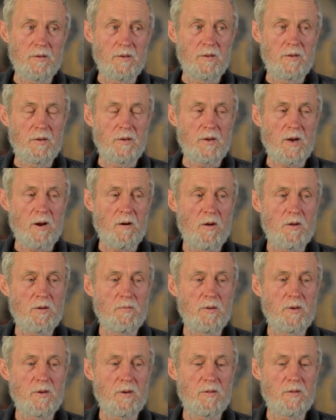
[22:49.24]
encouraged
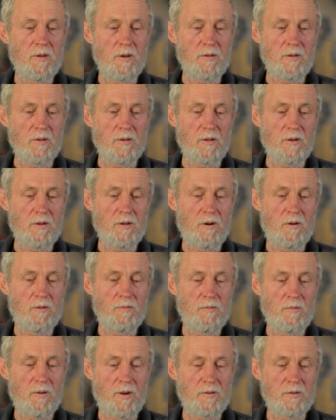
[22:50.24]
me to think that the
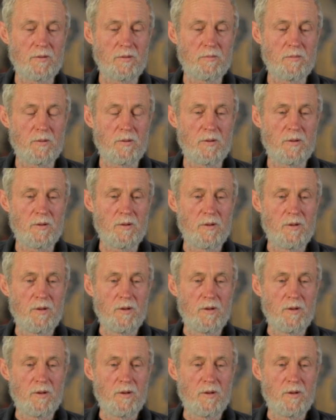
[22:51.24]
gold rushes were